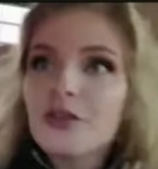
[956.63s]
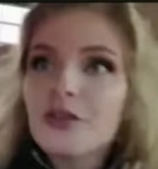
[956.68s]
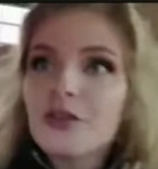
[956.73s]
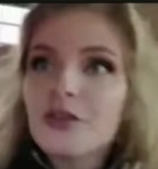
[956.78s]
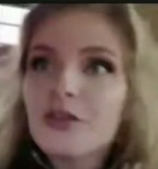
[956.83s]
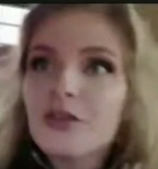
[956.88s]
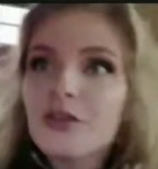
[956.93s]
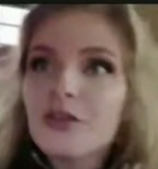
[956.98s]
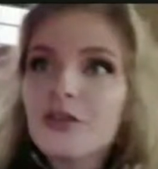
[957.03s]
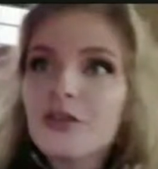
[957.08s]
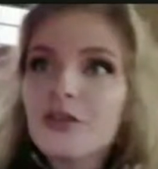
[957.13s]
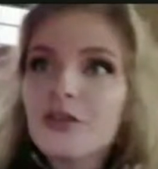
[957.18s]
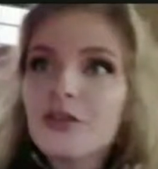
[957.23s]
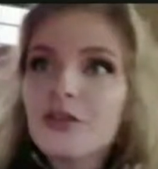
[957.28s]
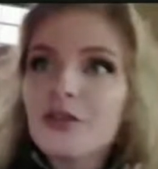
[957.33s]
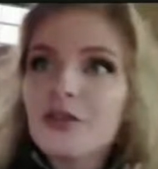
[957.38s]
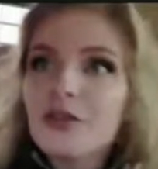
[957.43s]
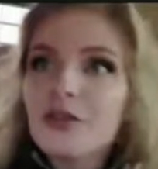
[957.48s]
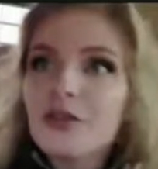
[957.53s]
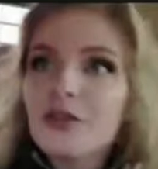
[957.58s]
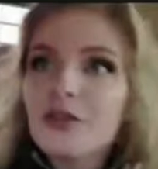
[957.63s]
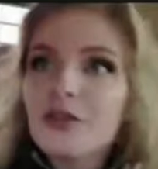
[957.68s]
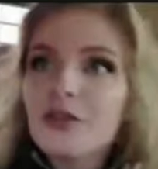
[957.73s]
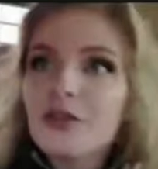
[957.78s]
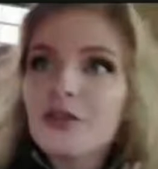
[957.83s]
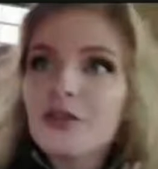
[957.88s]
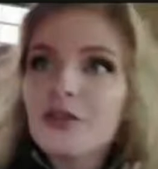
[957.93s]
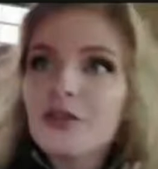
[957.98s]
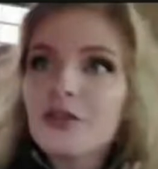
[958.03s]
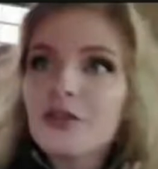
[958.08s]

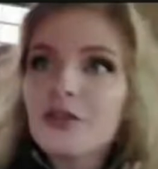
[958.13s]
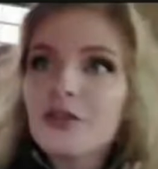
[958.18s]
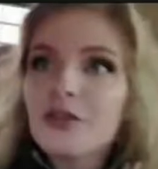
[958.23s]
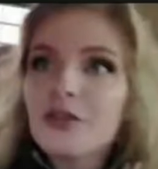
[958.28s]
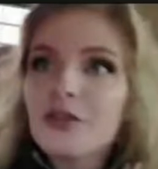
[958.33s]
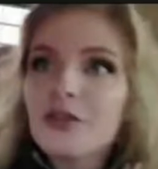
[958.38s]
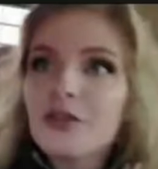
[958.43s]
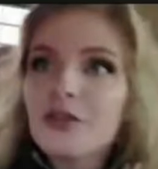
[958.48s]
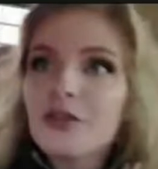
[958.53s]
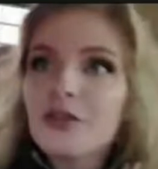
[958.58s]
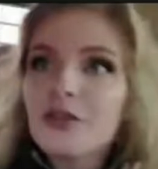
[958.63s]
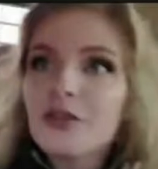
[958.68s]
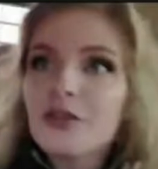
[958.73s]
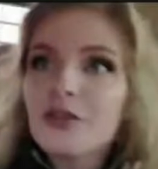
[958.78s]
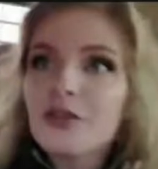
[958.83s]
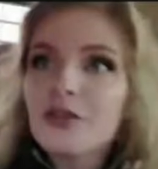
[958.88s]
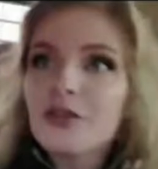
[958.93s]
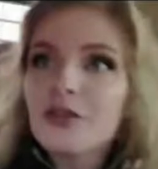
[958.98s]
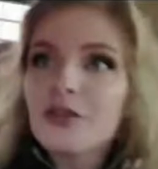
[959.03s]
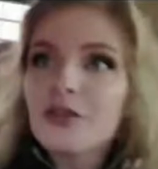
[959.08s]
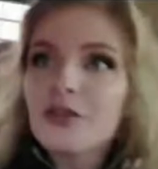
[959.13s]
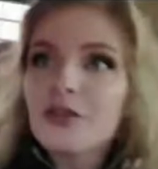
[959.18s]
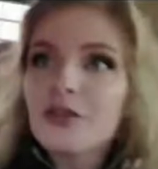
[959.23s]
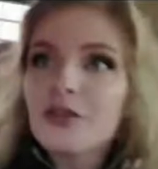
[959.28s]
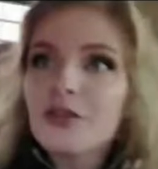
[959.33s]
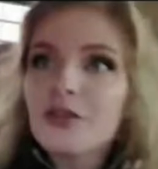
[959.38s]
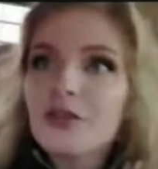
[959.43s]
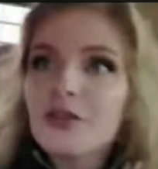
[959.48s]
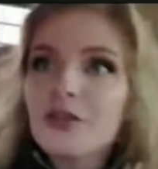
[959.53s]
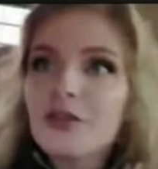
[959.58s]

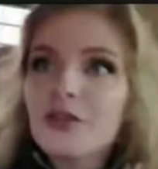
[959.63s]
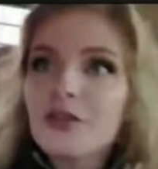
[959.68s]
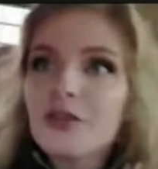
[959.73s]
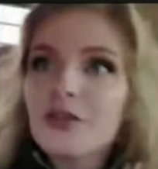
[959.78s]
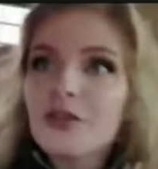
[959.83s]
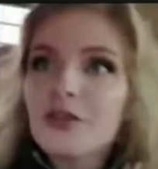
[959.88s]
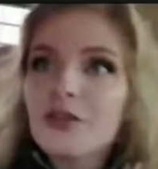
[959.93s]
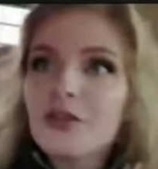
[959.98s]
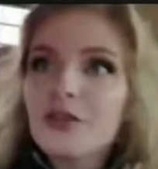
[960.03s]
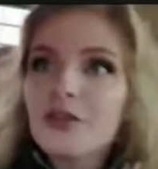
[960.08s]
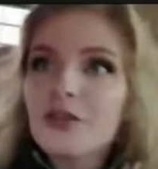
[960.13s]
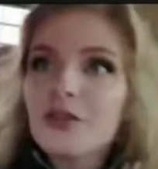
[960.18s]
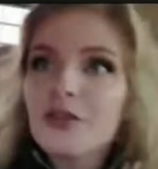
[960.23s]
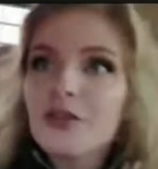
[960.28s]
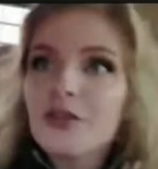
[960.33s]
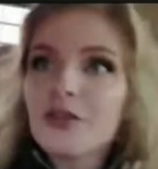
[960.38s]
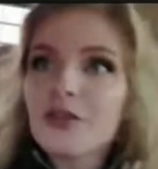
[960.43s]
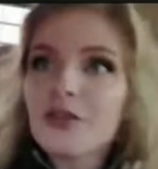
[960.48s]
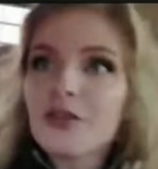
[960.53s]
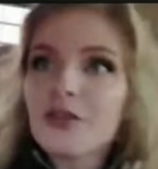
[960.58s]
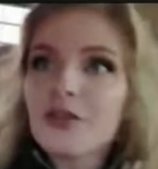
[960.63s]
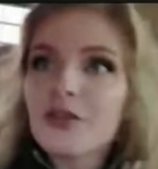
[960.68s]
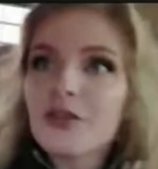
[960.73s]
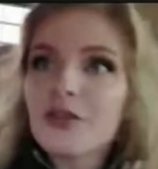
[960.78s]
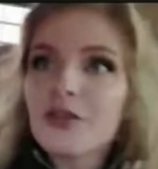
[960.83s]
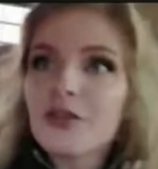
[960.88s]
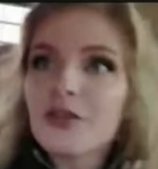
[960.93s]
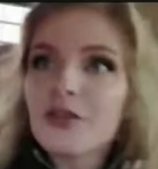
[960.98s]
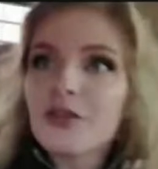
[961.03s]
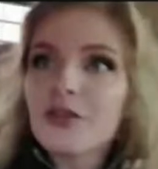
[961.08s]

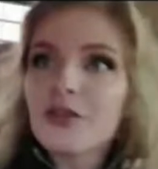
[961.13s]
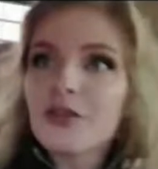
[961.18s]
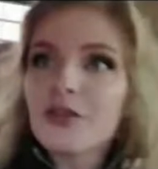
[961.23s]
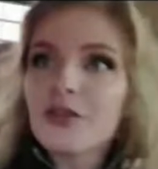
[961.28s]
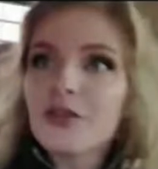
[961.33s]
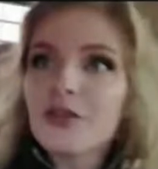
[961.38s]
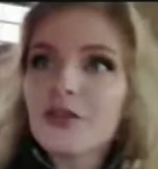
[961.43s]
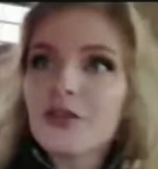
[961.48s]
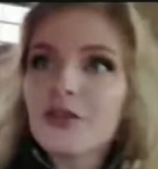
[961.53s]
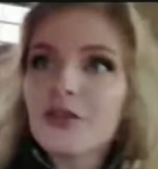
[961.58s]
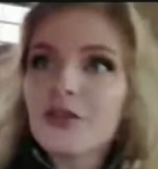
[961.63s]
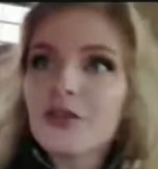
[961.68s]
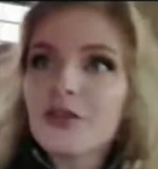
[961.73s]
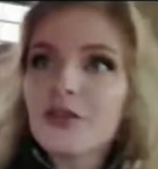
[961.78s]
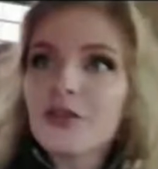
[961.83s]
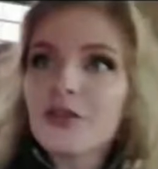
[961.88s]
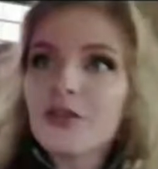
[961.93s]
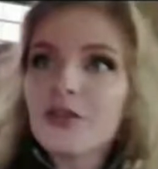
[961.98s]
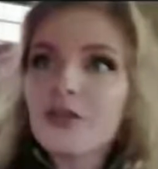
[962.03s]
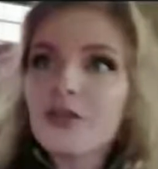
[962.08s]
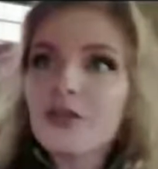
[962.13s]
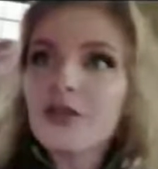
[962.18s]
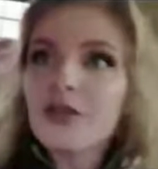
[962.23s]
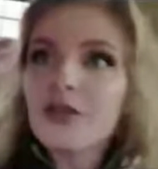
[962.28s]
Nothing is said.